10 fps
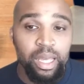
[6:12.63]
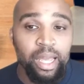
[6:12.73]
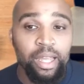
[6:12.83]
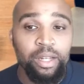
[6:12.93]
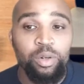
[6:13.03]

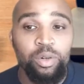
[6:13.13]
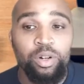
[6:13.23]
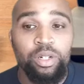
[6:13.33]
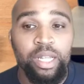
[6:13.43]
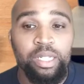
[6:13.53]
and
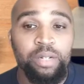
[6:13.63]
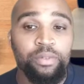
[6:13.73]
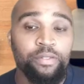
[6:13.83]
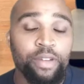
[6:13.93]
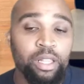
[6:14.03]
coordination of
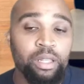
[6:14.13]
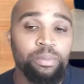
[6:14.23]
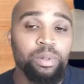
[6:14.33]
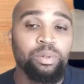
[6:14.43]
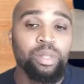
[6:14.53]

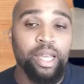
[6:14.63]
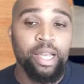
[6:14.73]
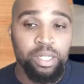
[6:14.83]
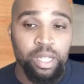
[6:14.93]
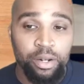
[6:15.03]
available
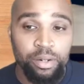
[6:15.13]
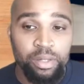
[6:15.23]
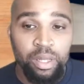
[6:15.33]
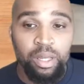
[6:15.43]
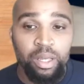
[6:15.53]

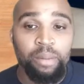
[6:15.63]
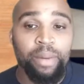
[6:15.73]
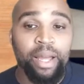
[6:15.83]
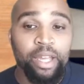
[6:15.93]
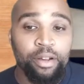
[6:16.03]
educators,
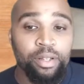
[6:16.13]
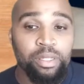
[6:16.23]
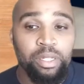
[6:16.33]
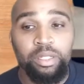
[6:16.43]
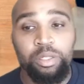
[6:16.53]
by
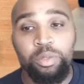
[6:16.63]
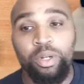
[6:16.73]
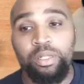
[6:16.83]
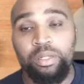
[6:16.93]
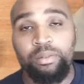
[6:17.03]
guaranteeing
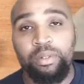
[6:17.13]
instruction